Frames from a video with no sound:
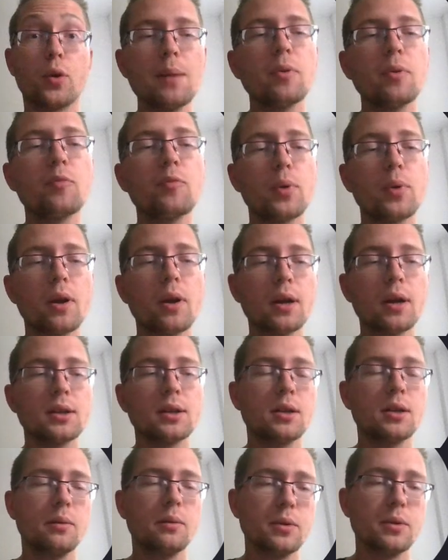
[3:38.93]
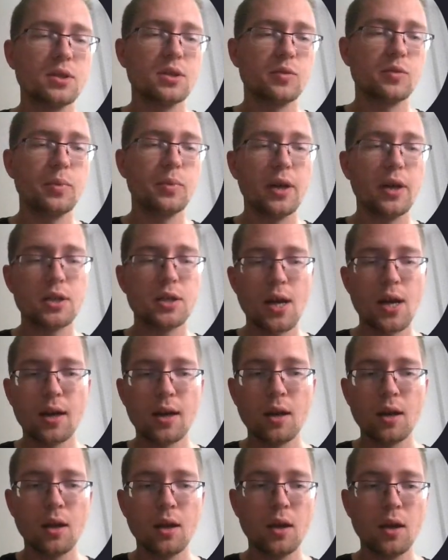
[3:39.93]
type of product, which is
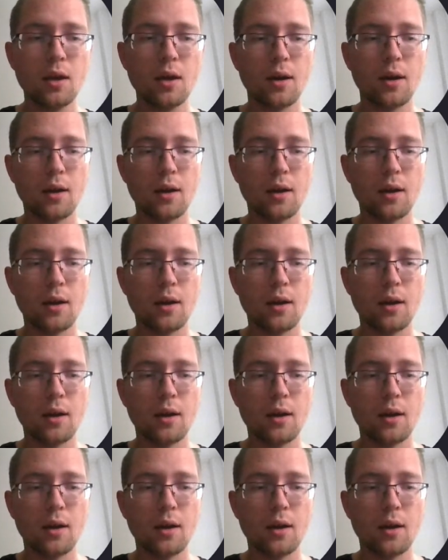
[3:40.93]
phn,